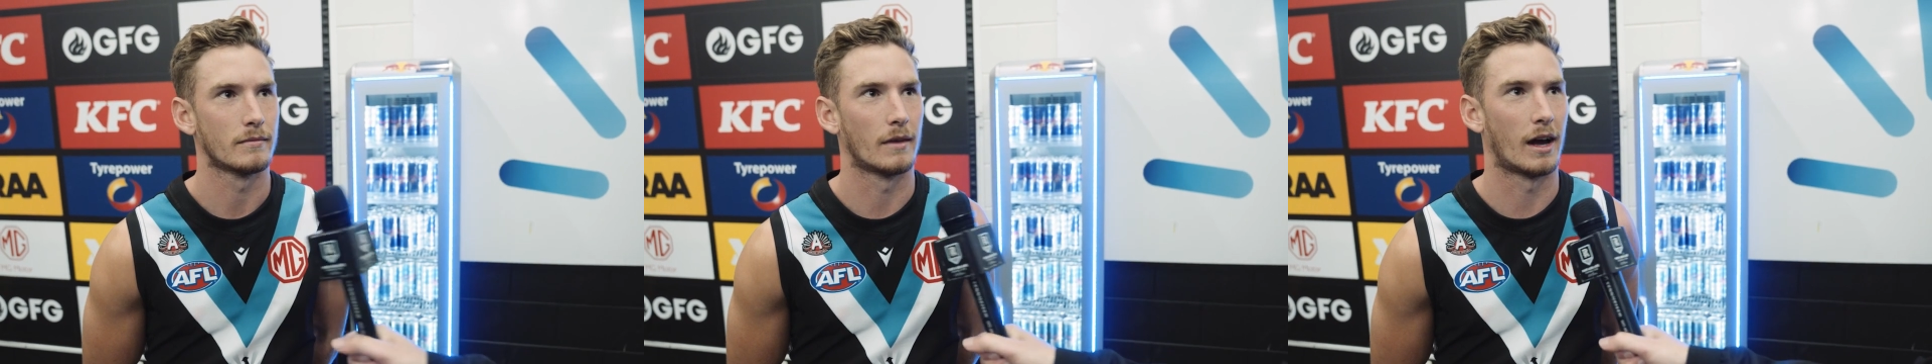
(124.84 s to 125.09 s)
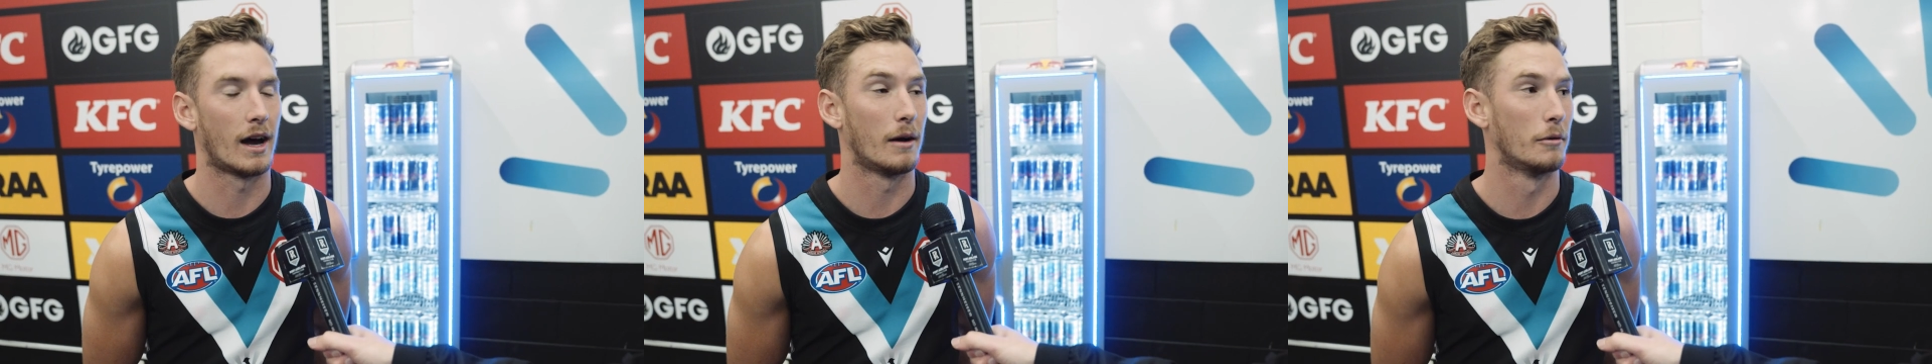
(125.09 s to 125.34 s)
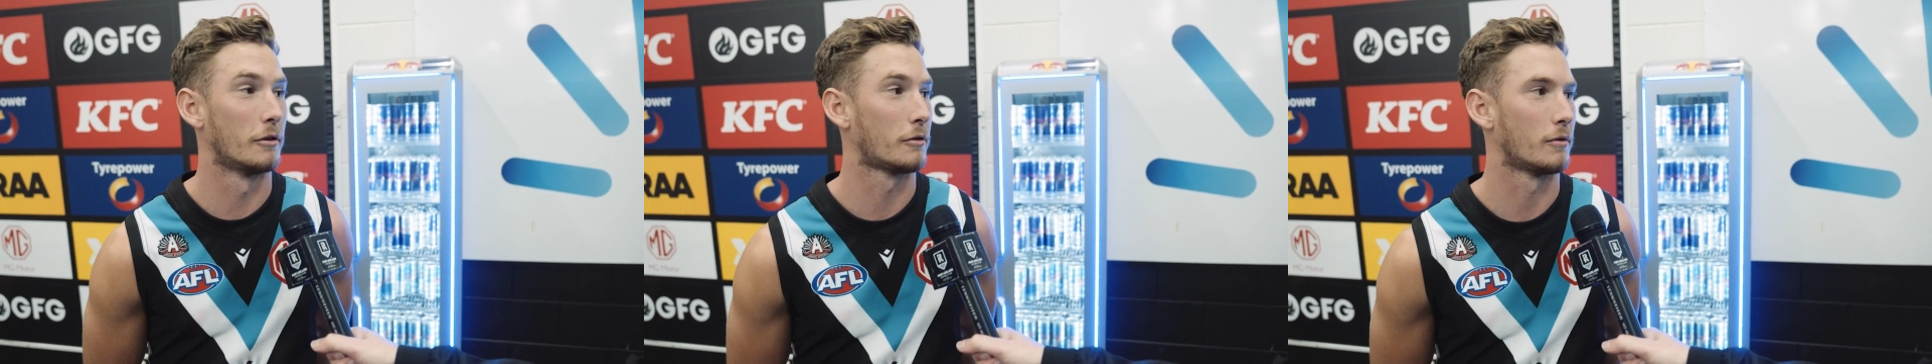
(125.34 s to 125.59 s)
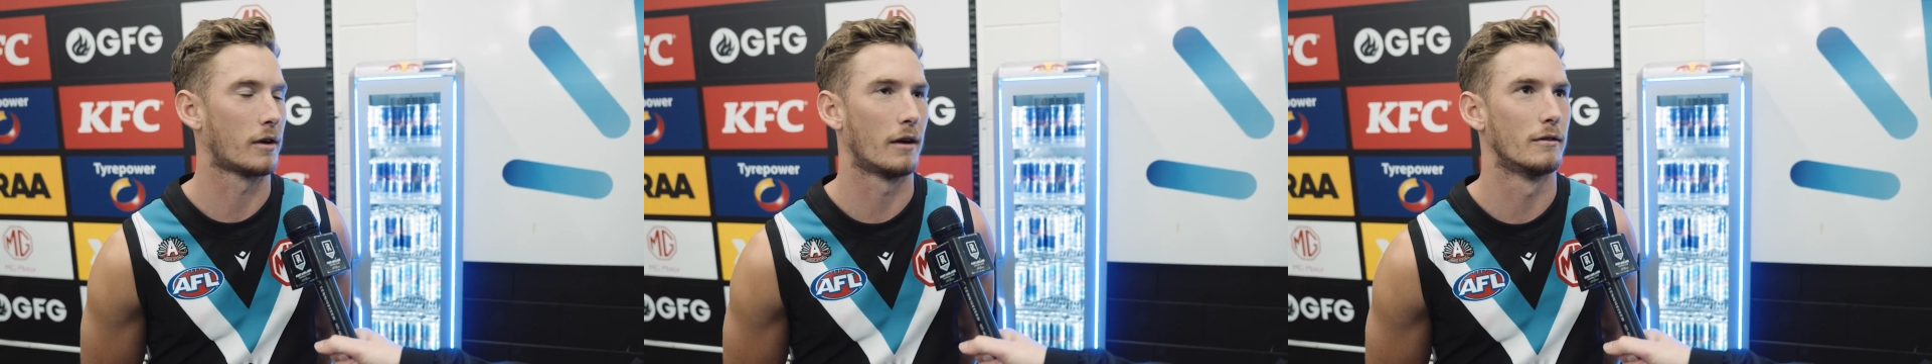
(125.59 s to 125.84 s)
We'll just
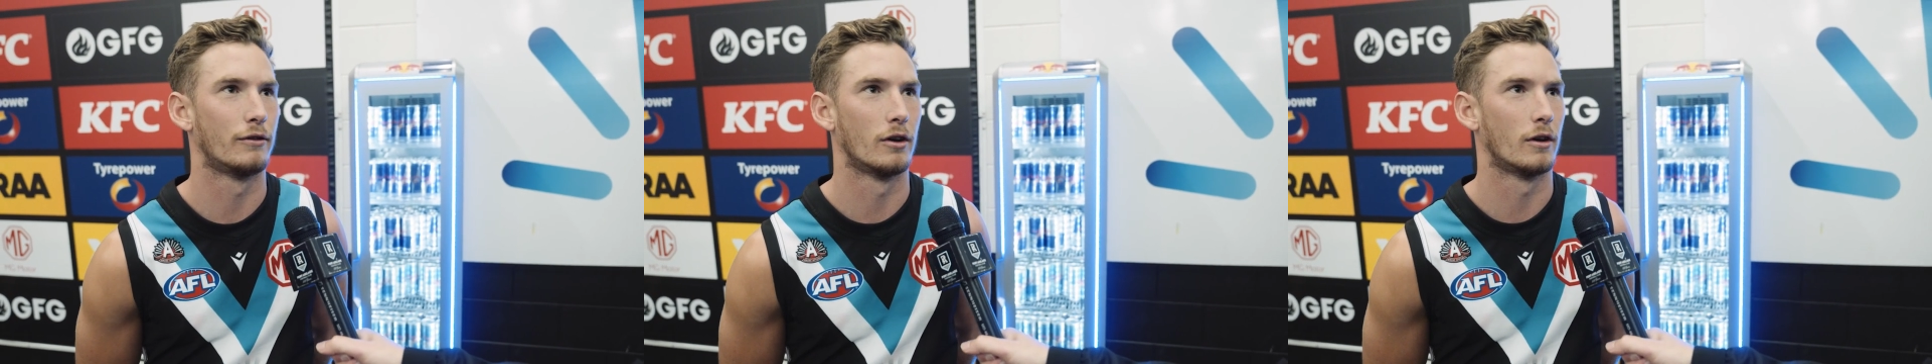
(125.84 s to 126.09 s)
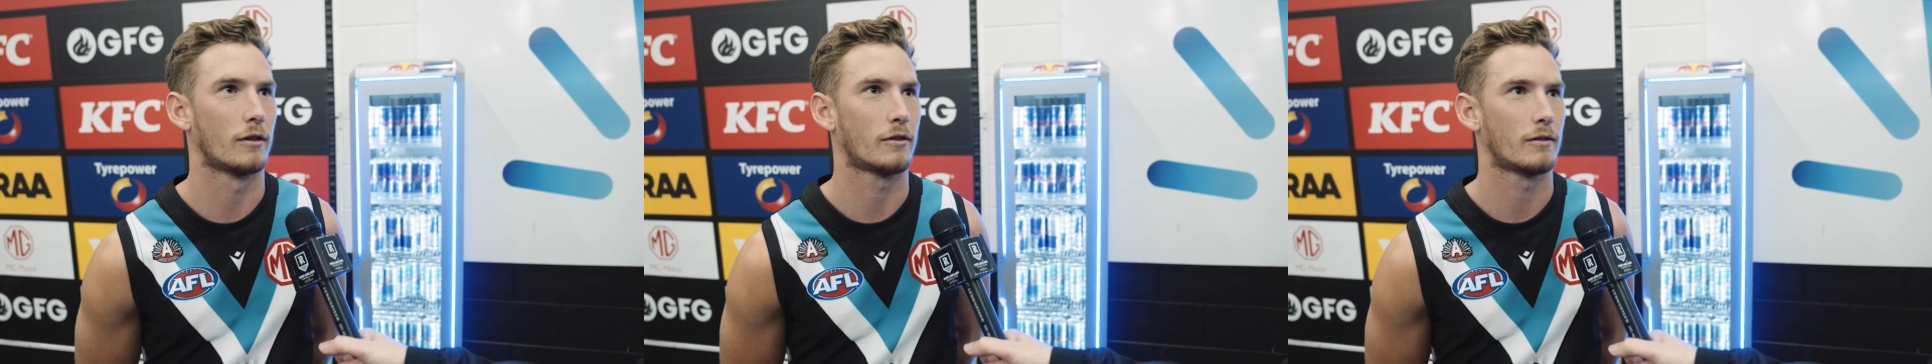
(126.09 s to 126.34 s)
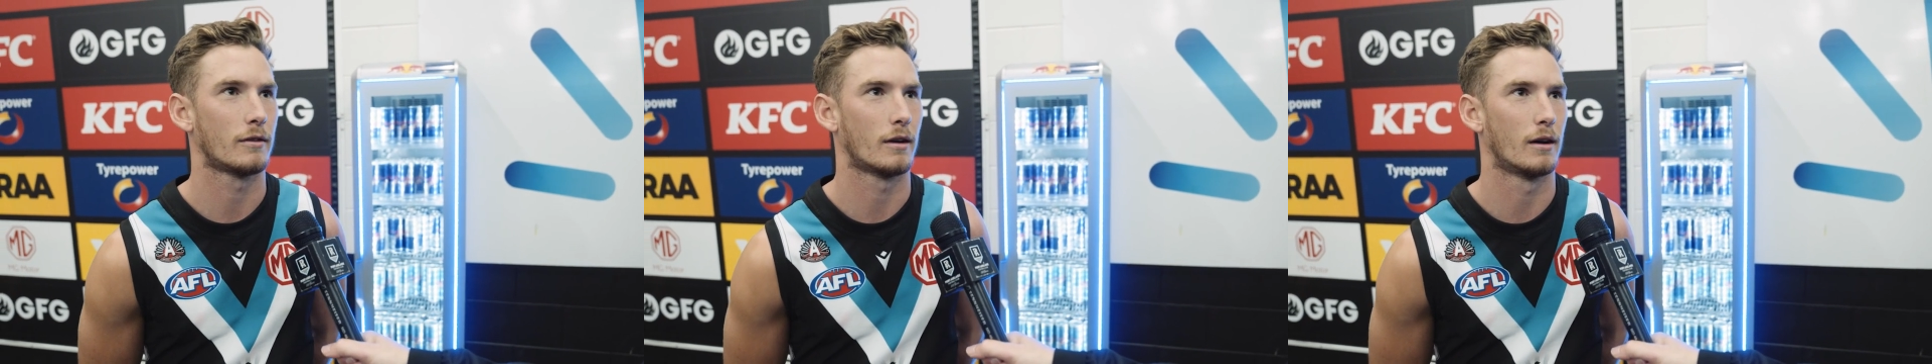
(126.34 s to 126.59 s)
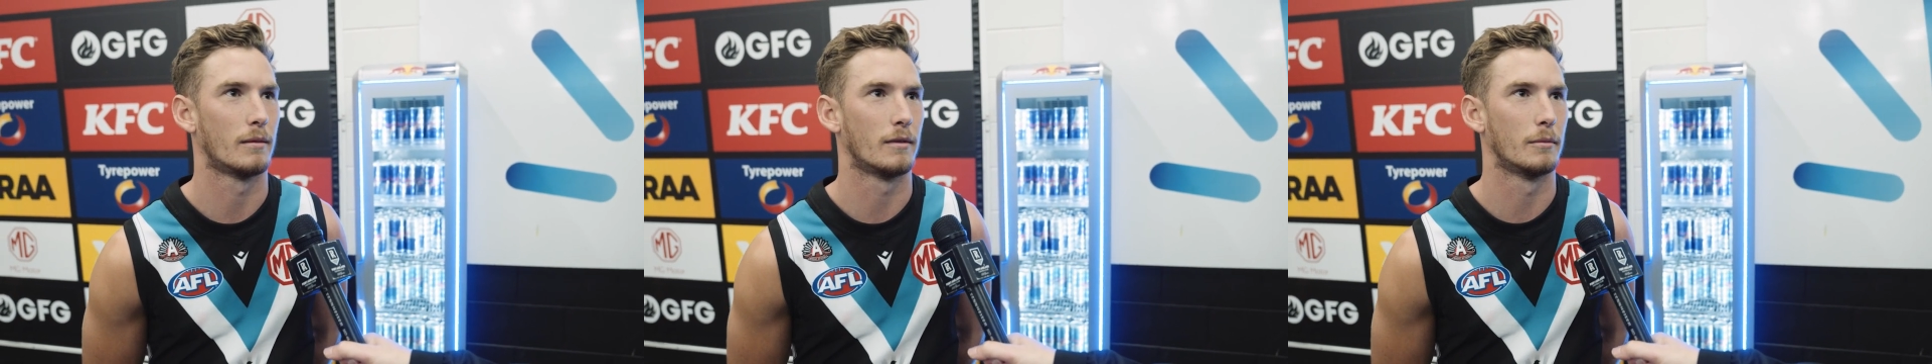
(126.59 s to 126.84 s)
recover first,
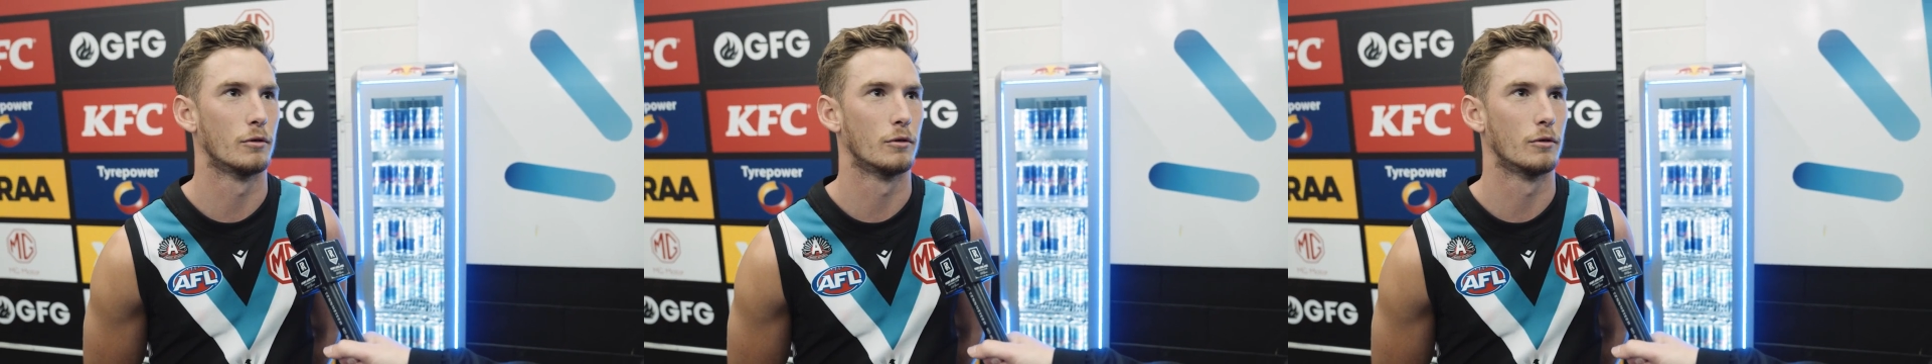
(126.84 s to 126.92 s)
then